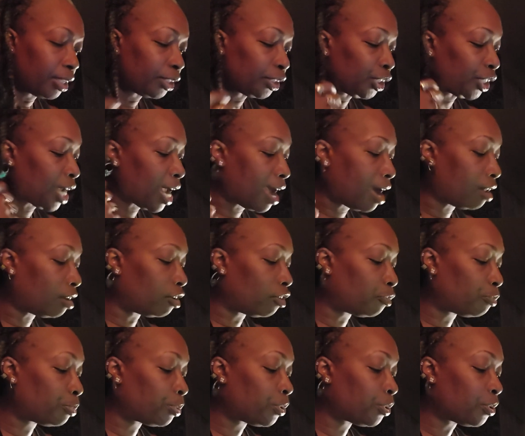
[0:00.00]
Child
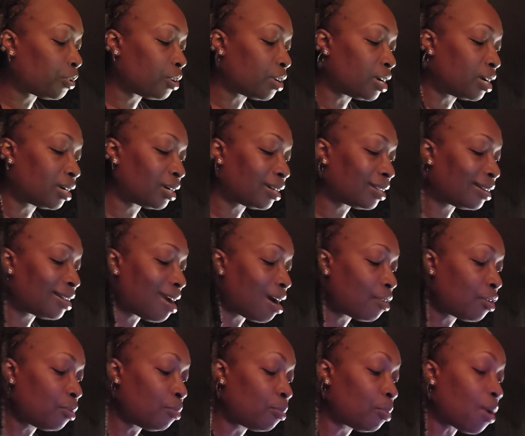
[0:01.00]
of pure,
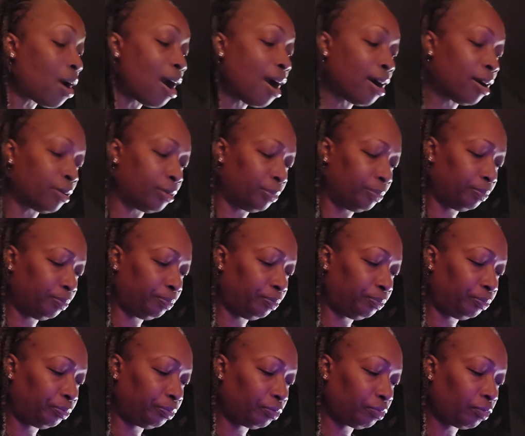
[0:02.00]
unclouded brow
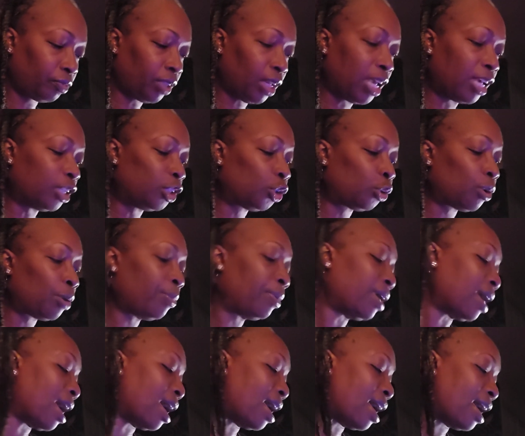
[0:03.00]
and
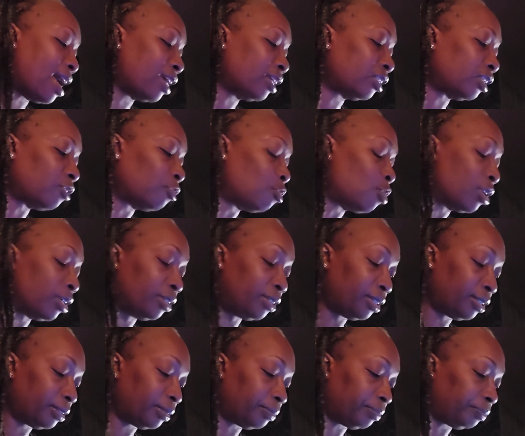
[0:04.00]
dreaming eyes of
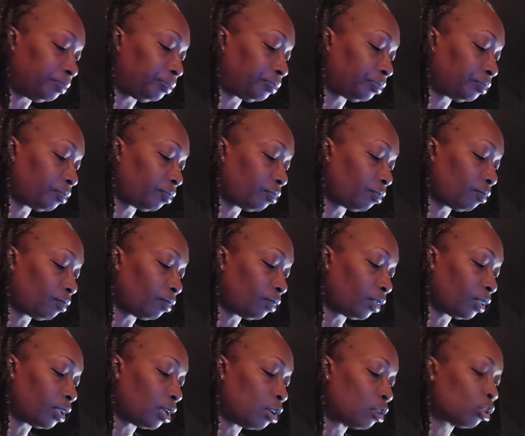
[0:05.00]
wonder.
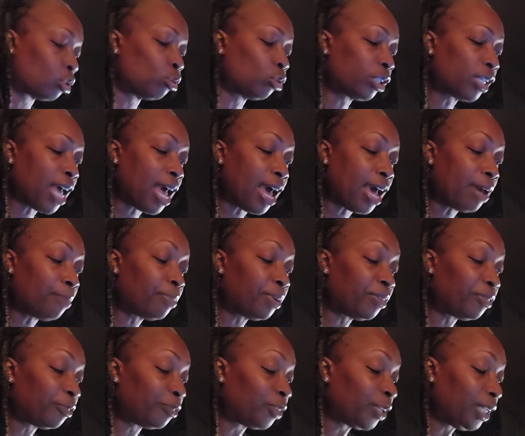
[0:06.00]
Through time
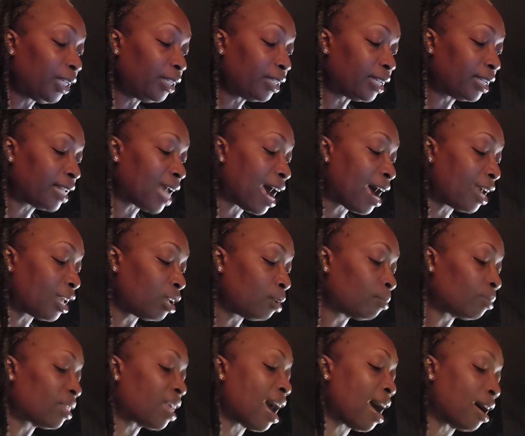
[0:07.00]
be fleet and I
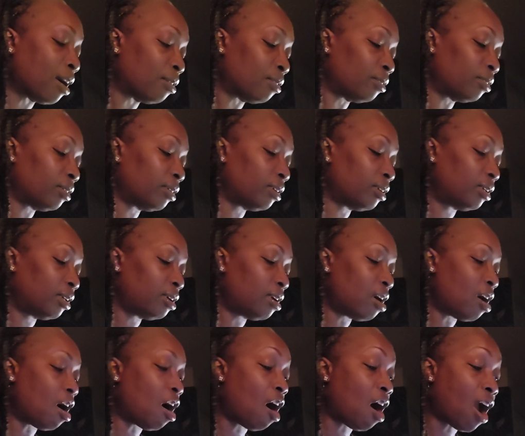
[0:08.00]
am thou,
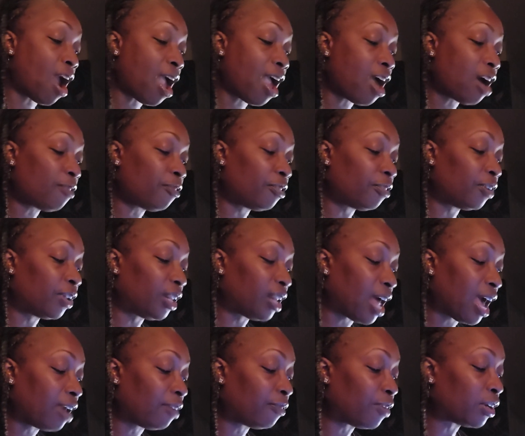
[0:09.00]
our half of a
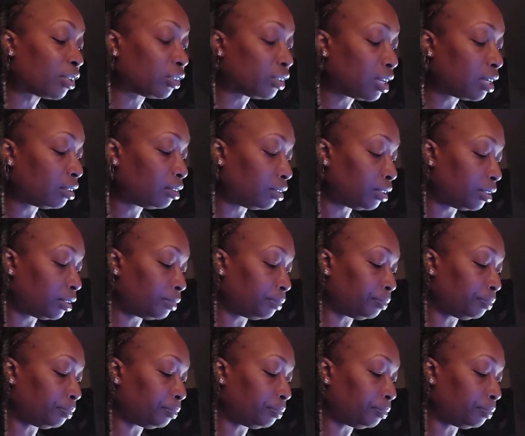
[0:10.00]
life asunder.